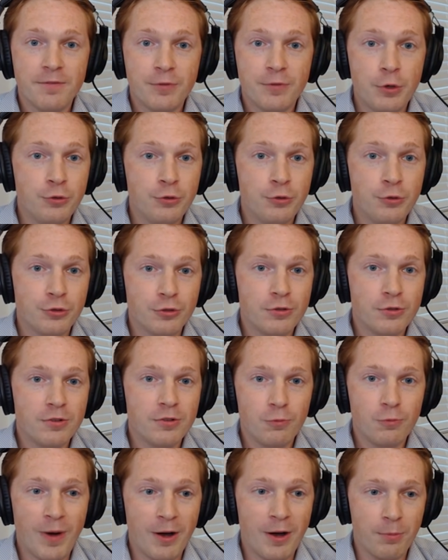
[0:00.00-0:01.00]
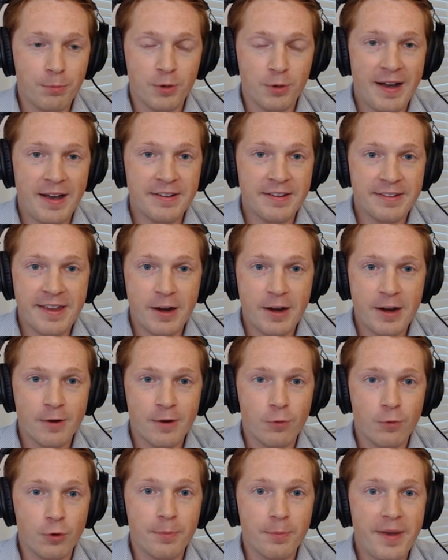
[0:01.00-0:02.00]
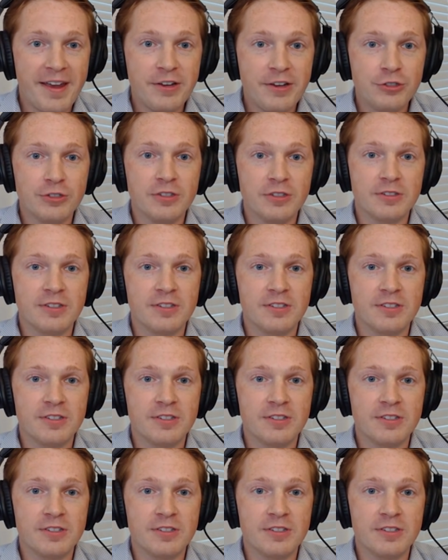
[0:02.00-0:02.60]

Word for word: future while providing care for patients.